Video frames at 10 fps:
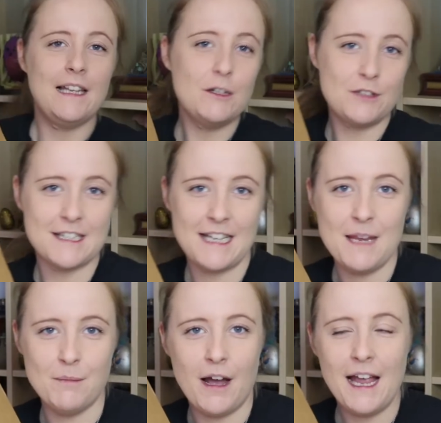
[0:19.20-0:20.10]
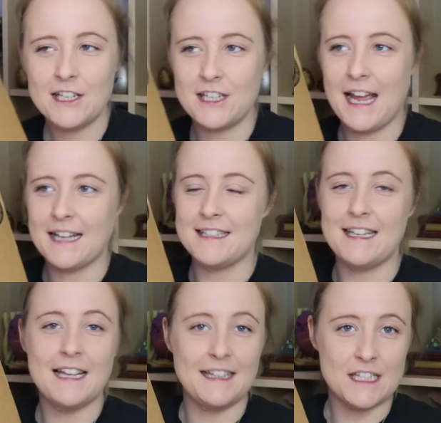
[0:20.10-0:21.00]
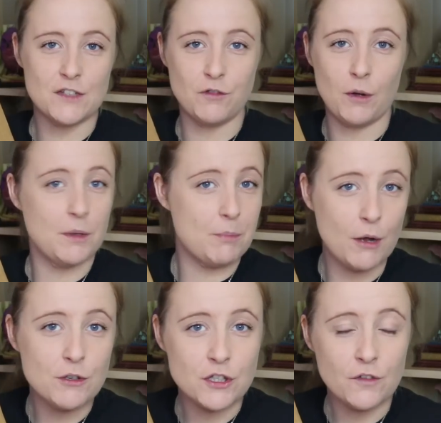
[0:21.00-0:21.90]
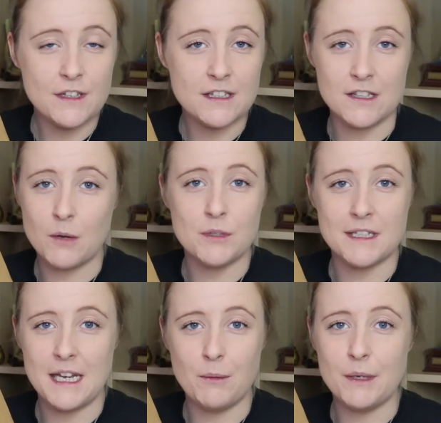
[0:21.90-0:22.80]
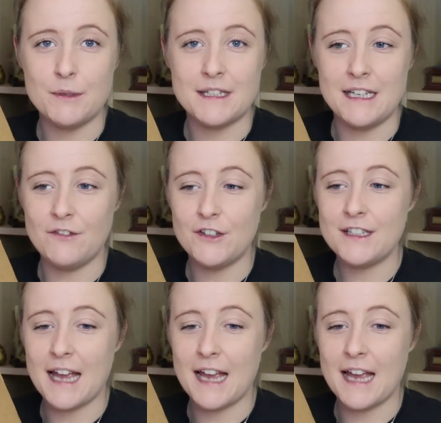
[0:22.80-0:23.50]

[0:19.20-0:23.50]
Little disclaimer, I actually had to get this from the post office because I wasn't here when it was delivered,